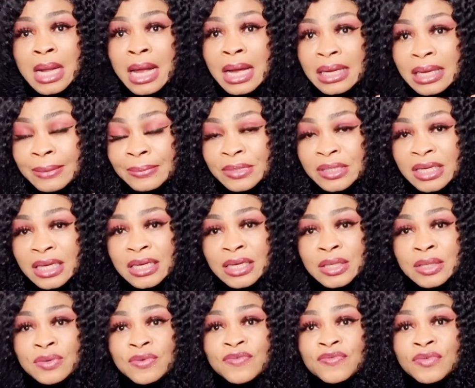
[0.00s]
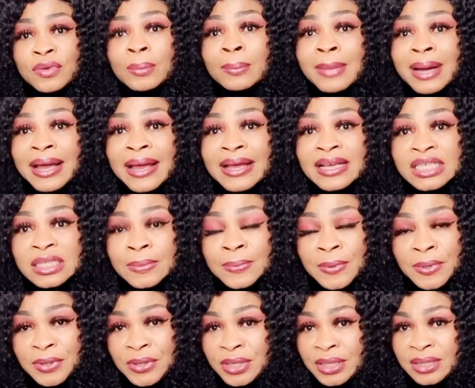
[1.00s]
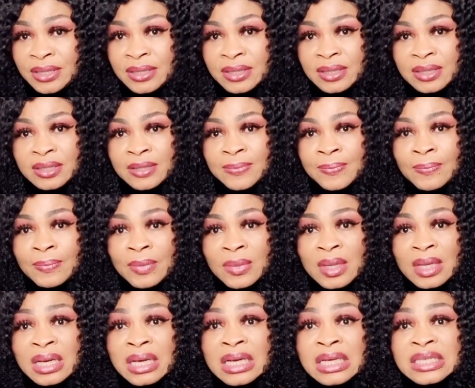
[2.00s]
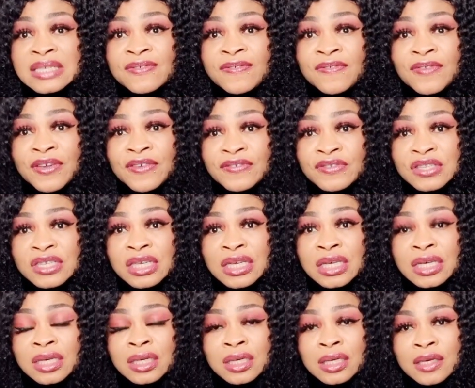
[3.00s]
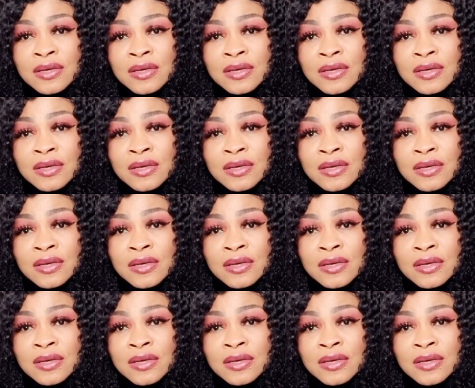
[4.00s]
I am telling you from my experience. It's 50-50.